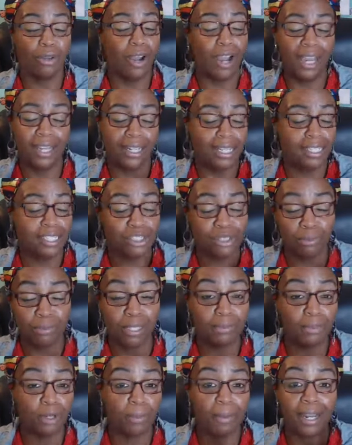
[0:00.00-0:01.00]
Oh, no, I ain't asking you to
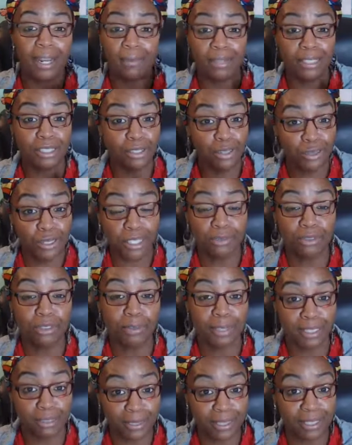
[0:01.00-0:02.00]
blame nobody. I'm asking you to take
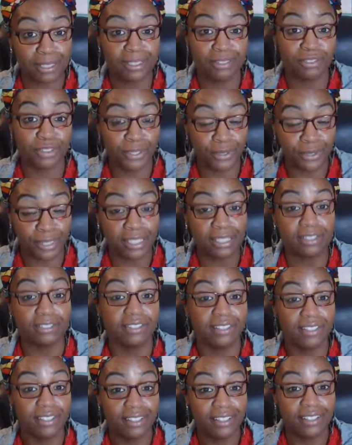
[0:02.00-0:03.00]
responsibility for
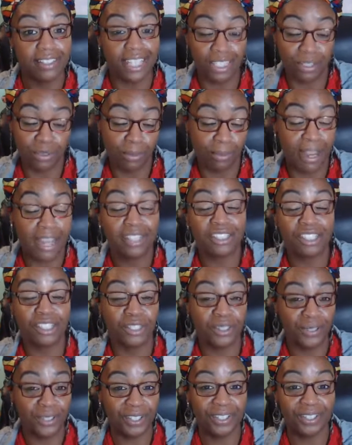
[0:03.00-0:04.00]
yourself. That's what I'm
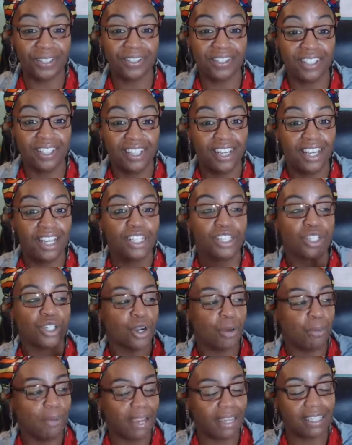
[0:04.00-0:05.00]
asking you to do, to
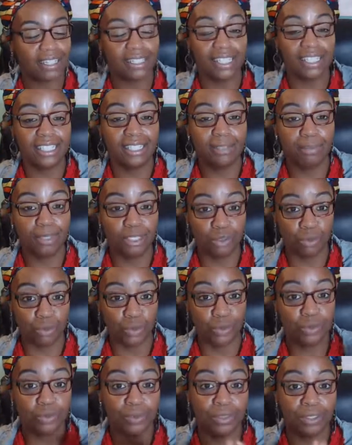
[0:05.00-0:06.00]
go back and clean up these
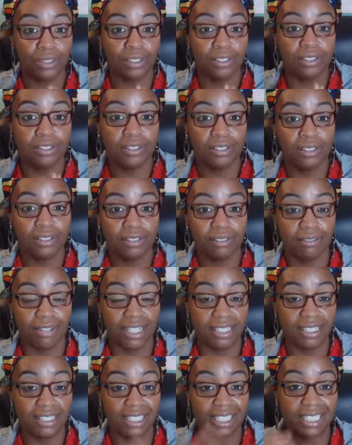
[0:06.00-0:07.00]
wounds,
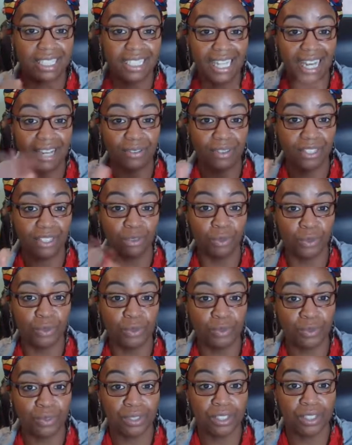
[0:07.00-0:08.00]
right? To clean out these
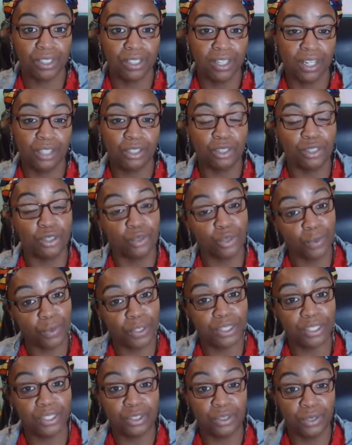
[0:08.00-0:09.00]
wounds and to do the
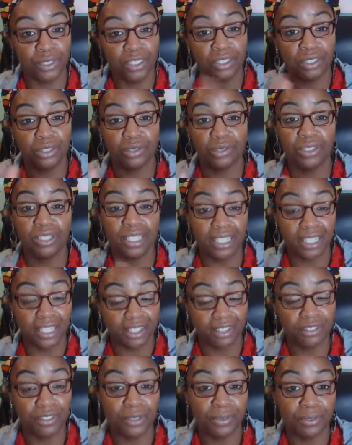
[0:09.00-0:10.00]
work that you need to do to
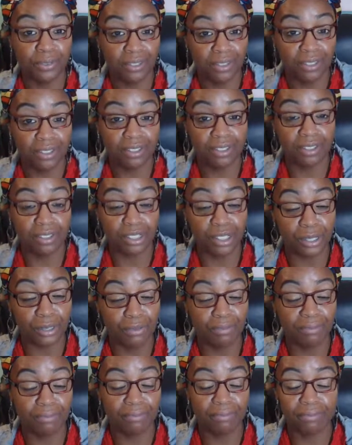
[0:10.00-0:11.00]
take care of you.
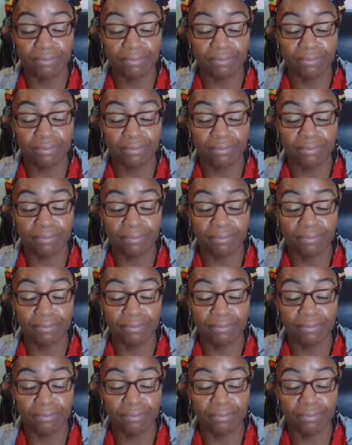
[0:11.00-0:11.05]
So,